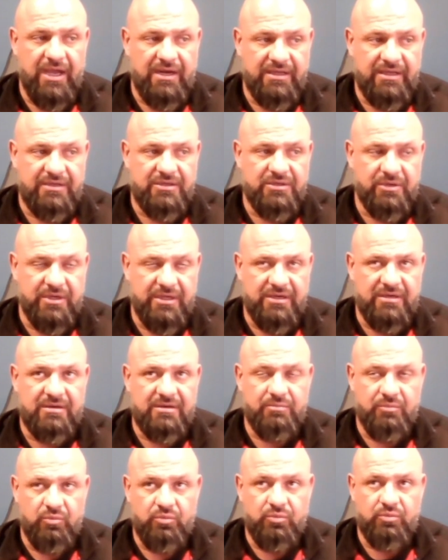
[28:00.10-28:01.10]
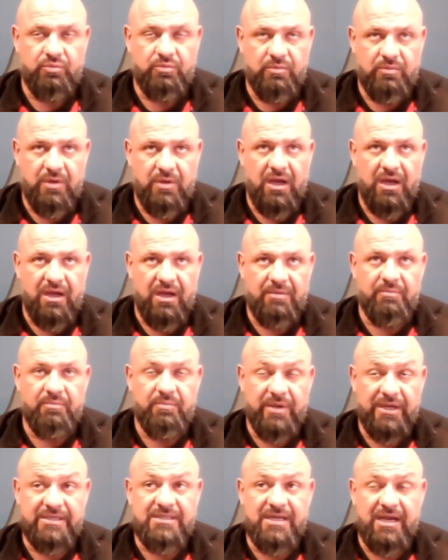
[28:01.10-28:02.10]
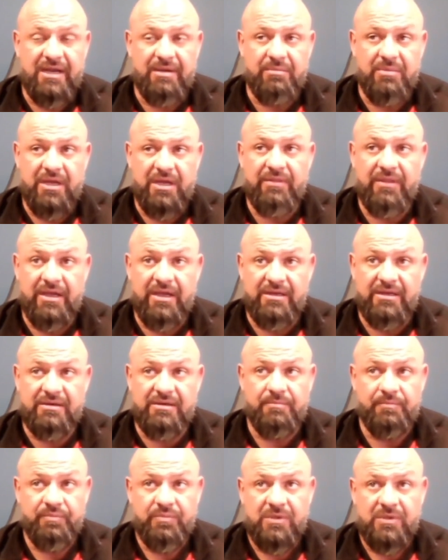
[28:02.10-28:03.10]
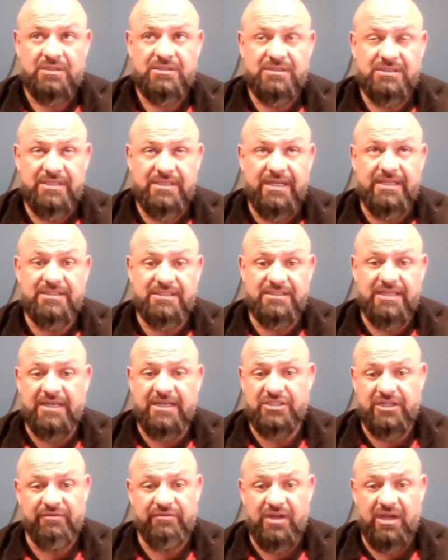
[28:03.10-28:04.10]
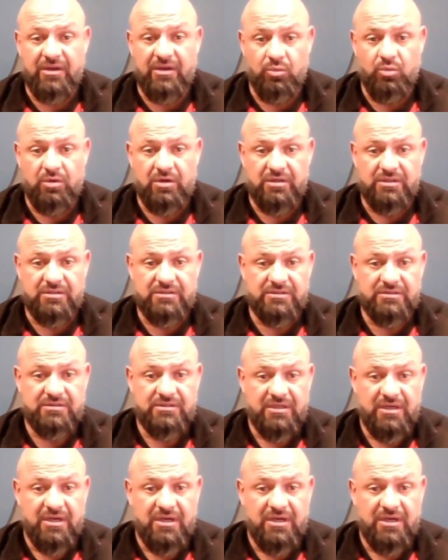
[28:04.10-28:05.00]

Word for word: we got into it uh, big time. And then since, it's actually even gotten worse.